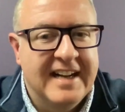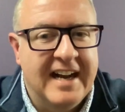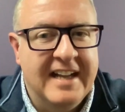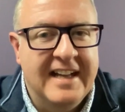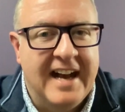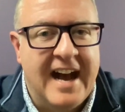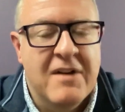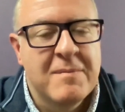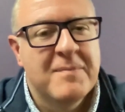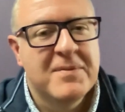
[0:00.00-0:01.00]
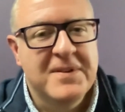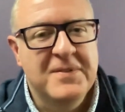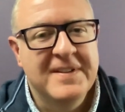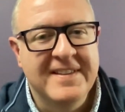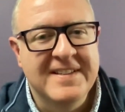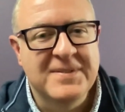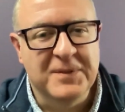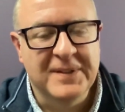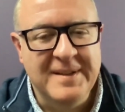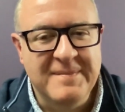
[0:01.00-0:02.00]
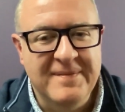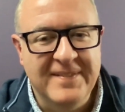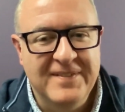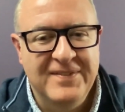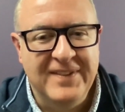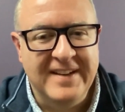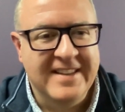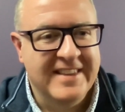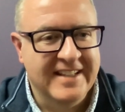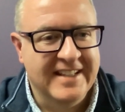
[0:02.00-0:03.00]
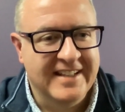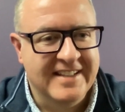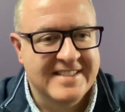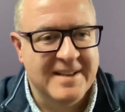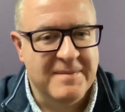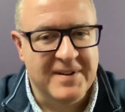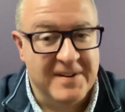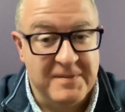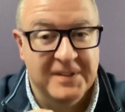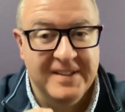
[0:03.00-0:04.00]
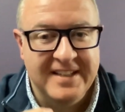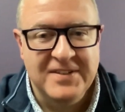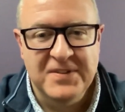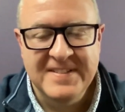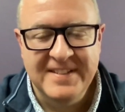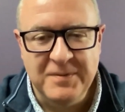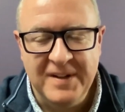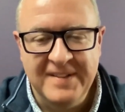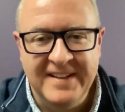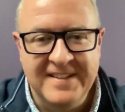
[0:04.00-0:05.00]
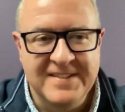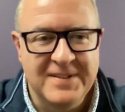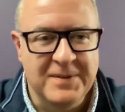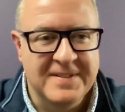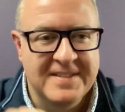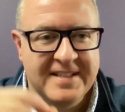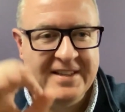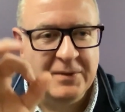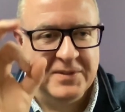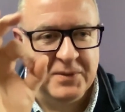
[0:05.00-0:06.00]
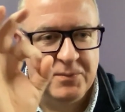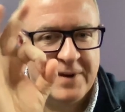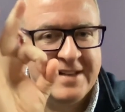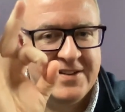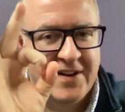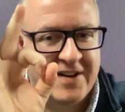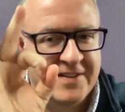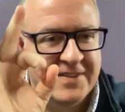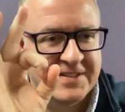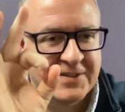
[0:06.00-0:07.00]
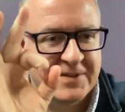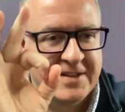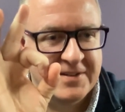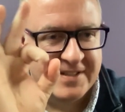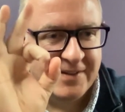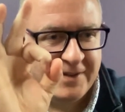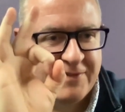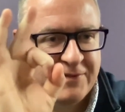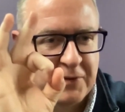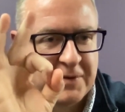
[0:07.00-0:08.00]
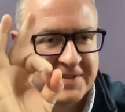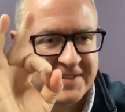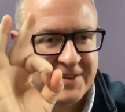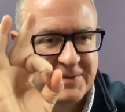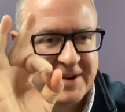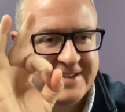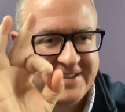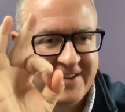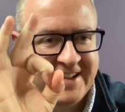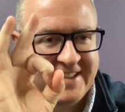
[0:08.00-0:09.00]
I remember you did this really funny thing at a seminar, and really interesting, well done too, is that there was a red dot on the screen. You said, okay, focus on the red dot.